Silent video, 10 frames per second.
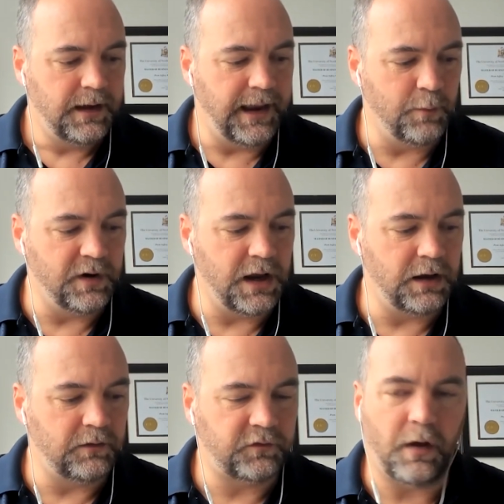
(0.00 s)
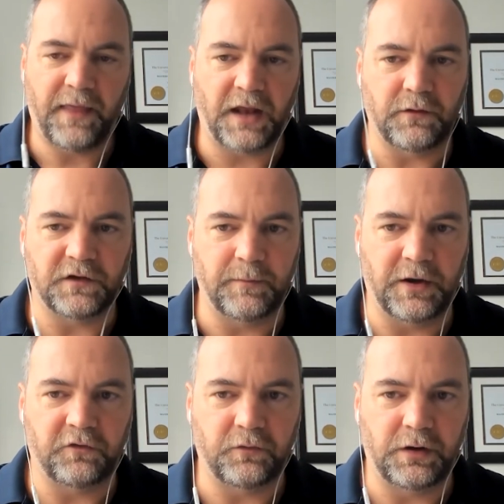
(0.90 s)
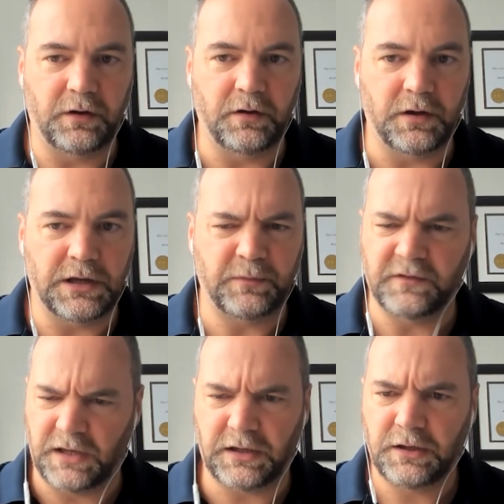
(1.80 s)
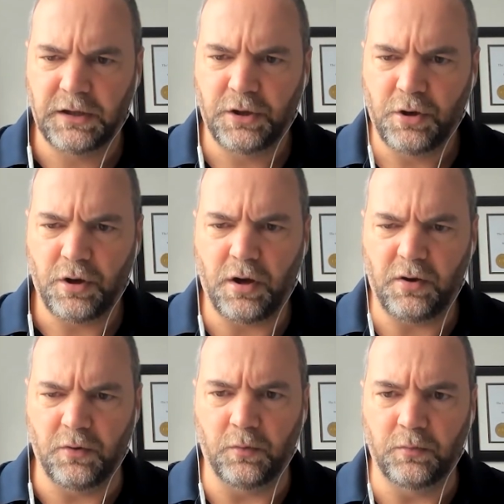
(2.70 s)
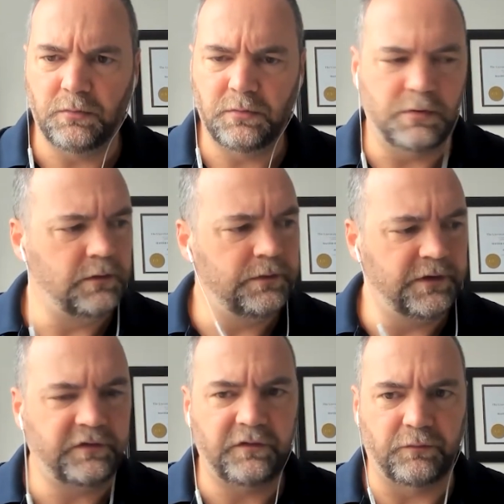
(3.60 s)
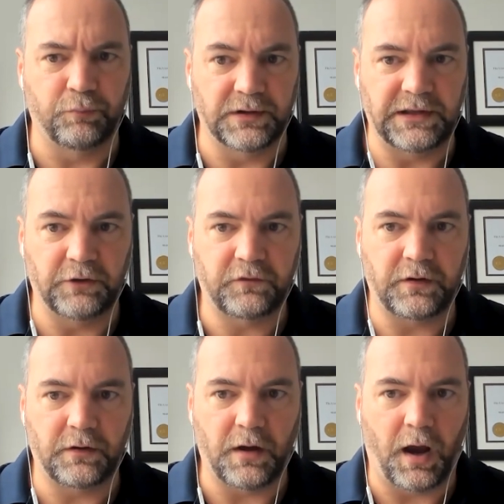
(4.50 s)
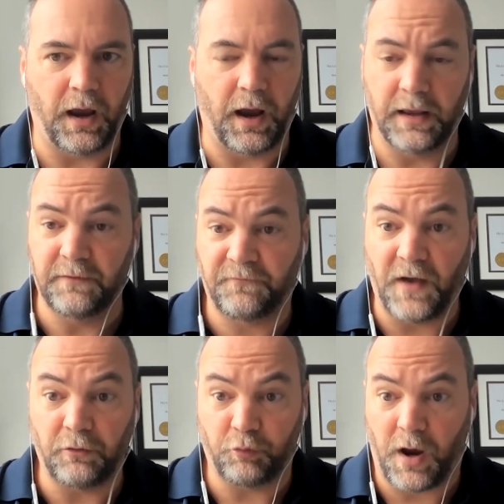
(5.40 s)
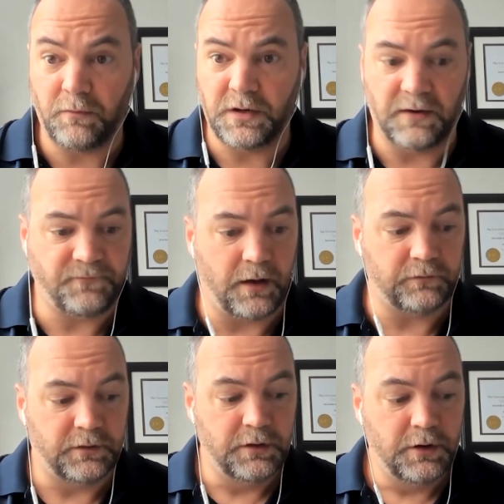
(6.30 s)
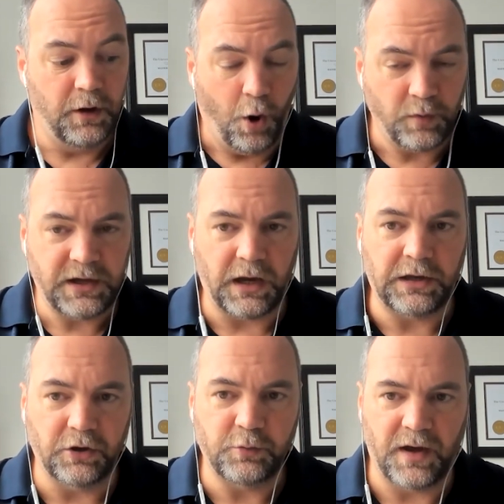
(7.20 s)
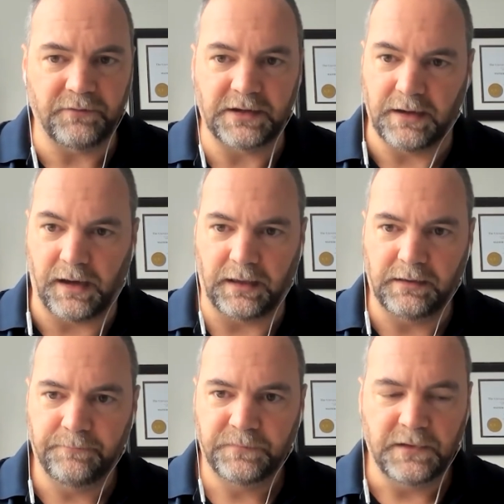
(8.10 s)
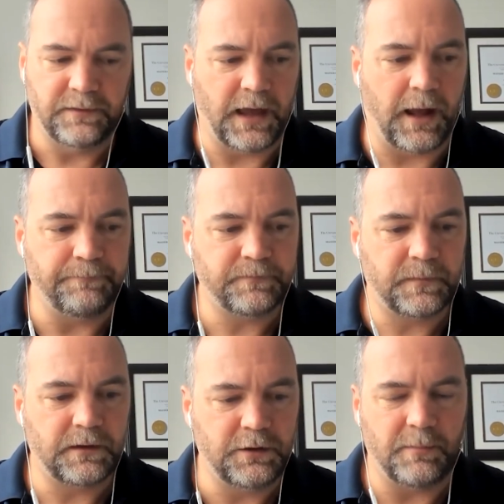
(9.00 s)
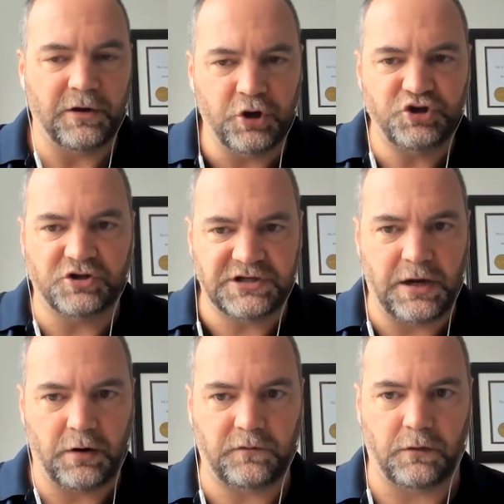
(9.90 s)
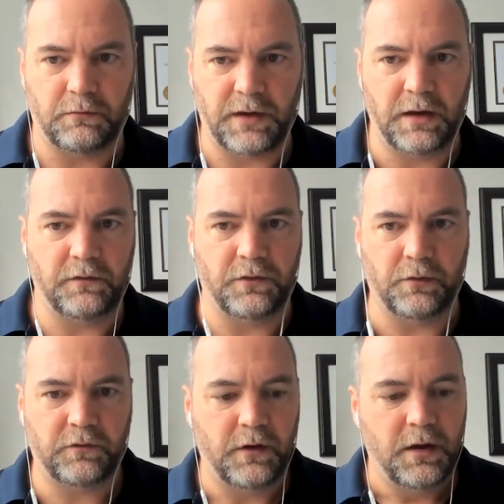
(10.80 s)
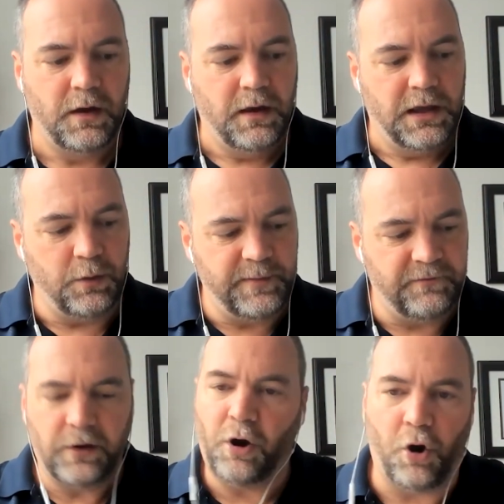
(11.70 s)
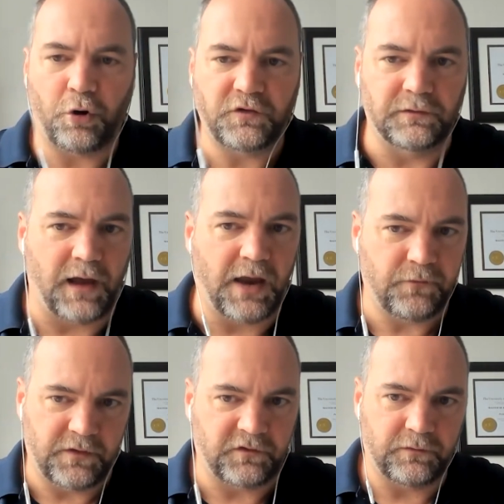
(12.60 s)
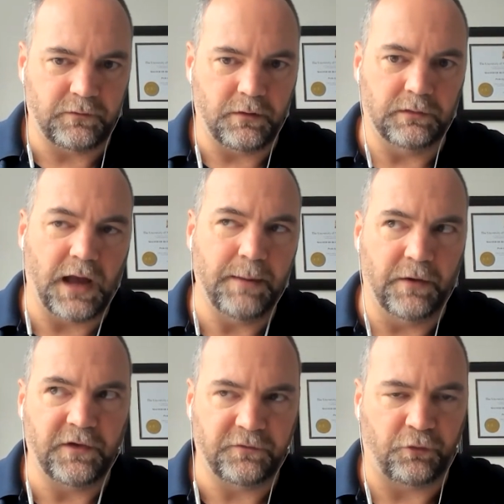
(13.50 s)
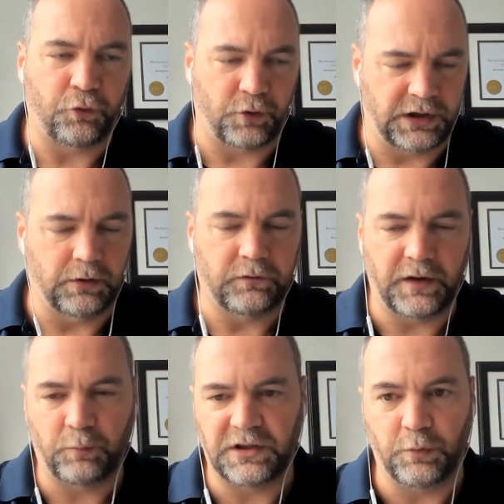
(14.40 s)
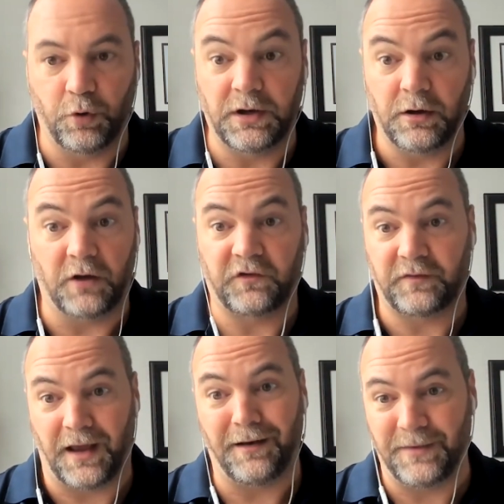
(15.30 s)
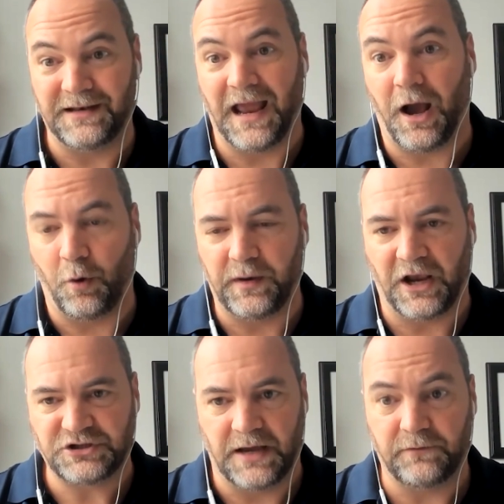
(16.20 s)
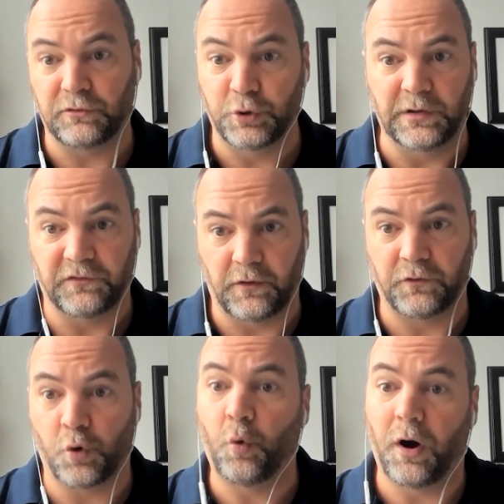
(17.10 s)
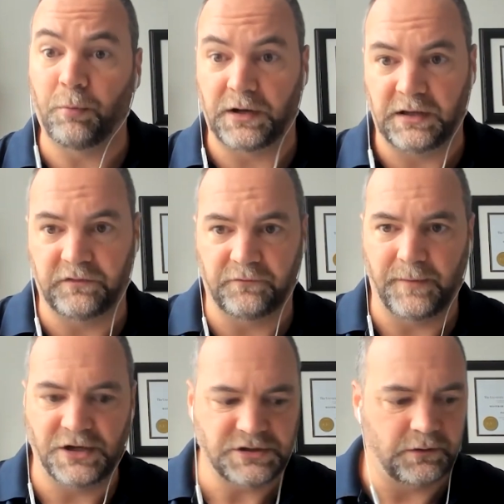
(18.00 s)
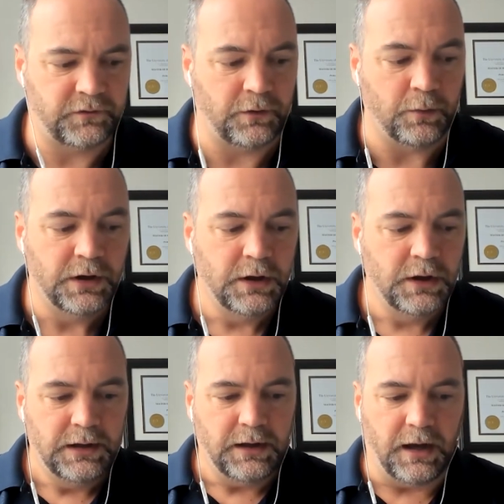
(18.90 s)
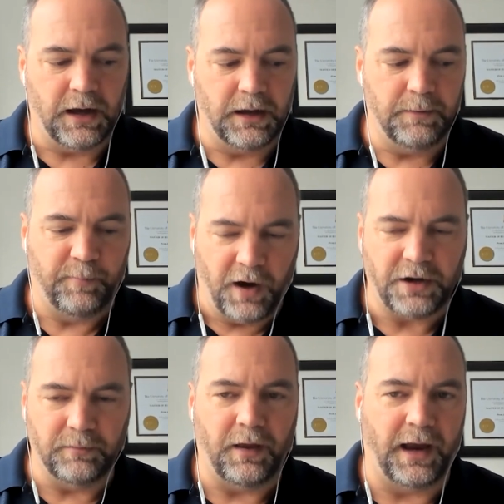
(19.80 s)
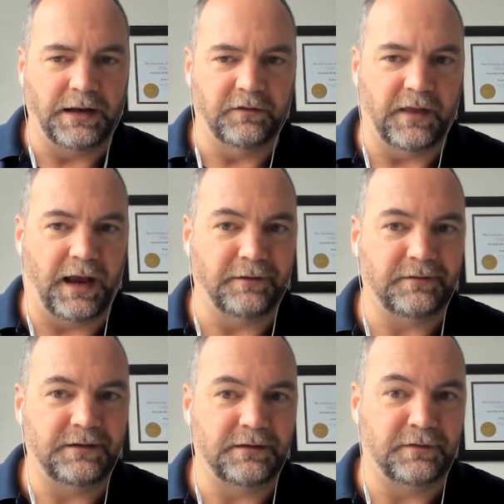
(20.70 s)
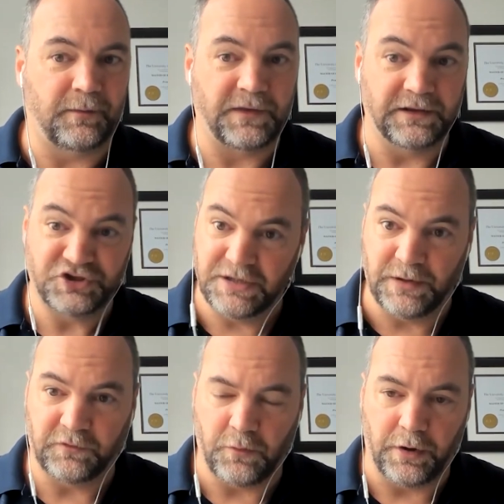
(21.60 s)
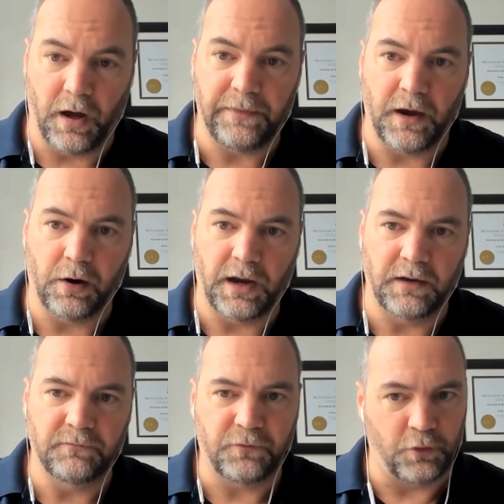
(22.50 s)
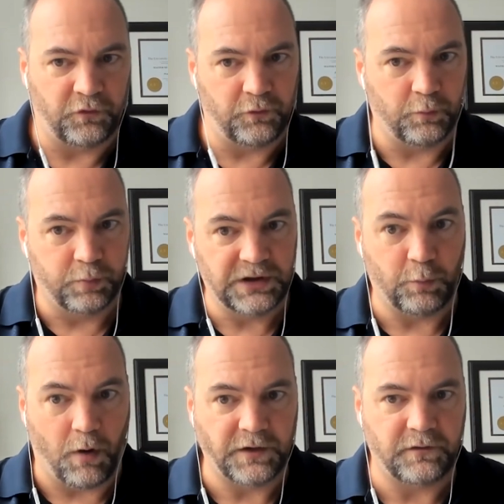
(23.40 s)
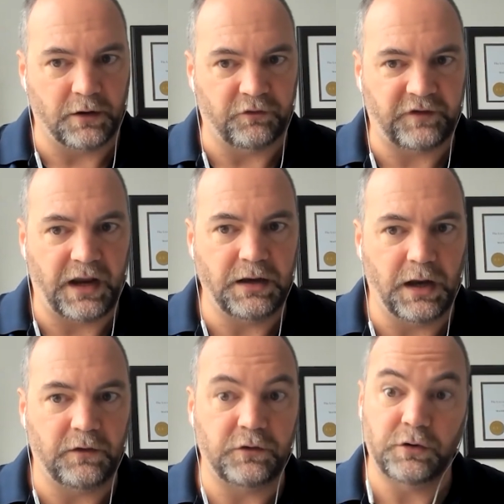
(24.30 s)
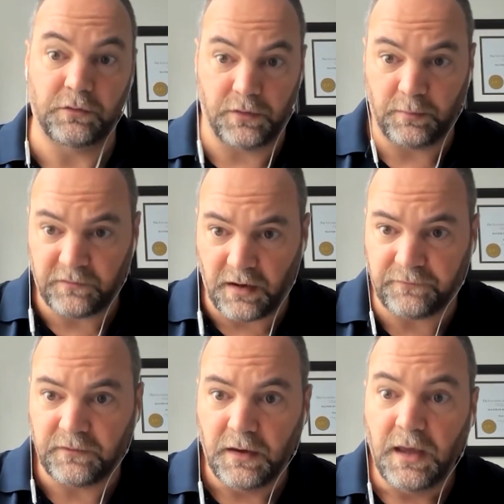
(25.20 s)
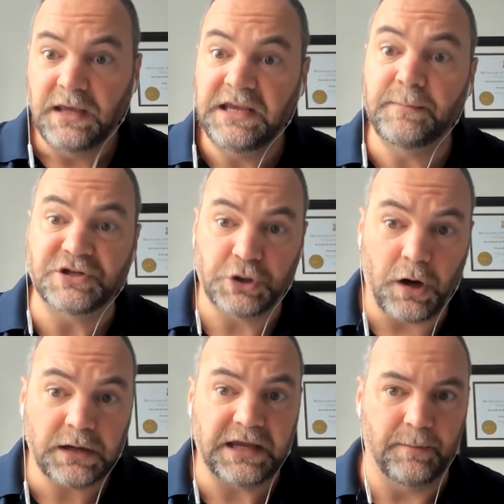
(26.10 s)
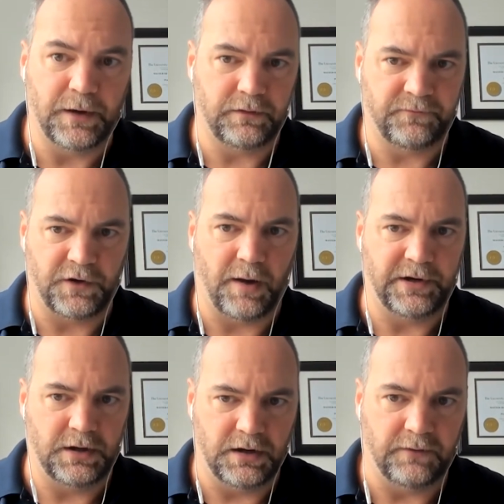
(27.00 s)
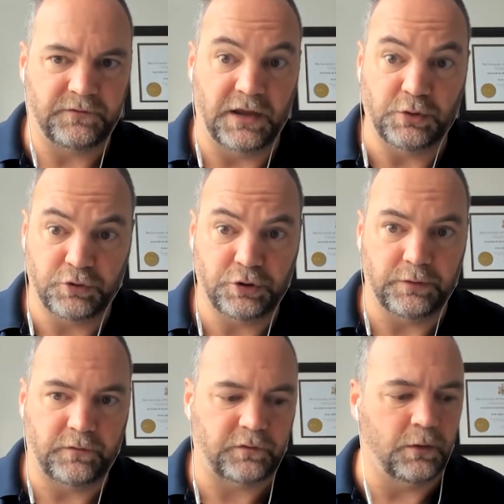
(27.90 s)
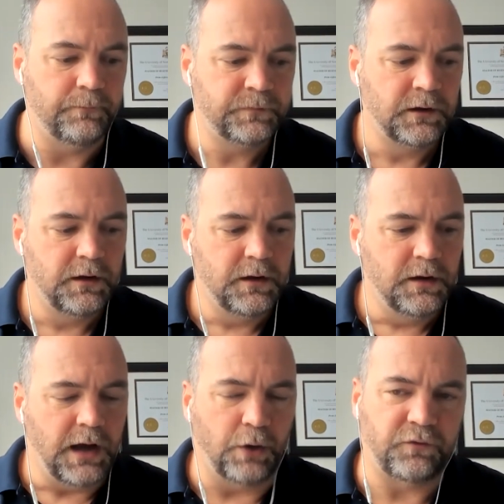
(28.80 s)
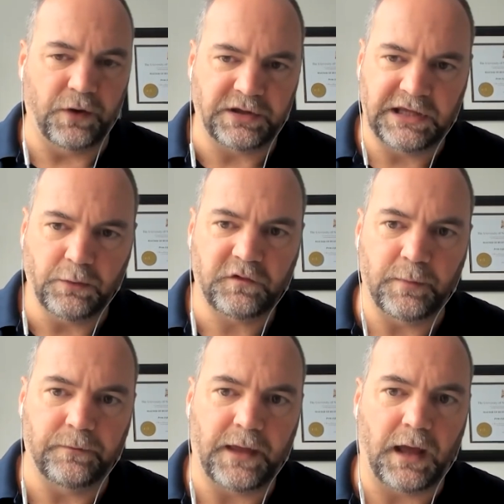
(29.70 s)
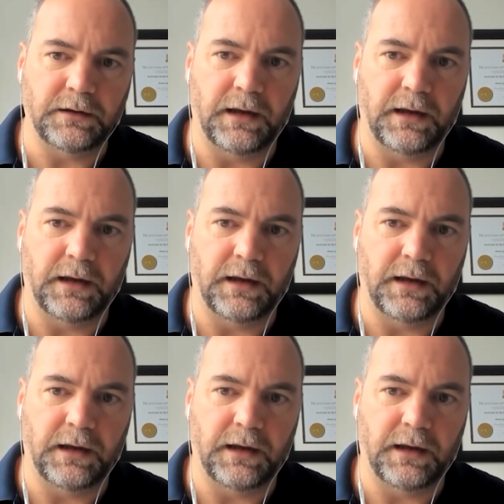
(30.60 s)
And when I saw that documentary, I was like, oh, this is really interesting. It felt grounded. It felt, okay, here you have a guy that, my good judge of character. And it would be very hard to lie about this for 30 years. It really would. And not just that. I mean, now we actually have Lou Elizondo corroborating his information. So, bottom line is that something legitimate was going on there. And for those who really wanted to understand it, there was enough. He'd been talking about the phenomenon enough that you could. So I was very curious about that.